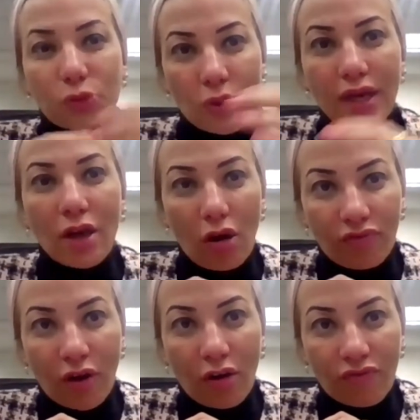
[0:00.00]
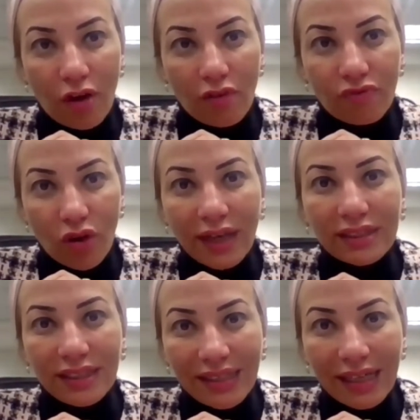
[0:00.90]
way of
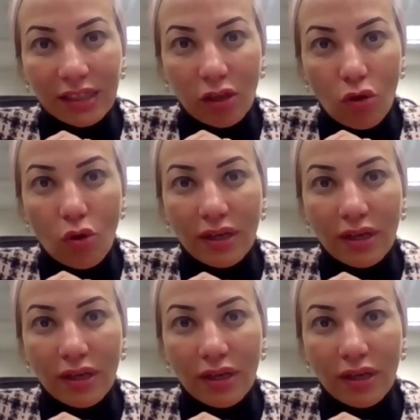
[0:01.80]
writing that law.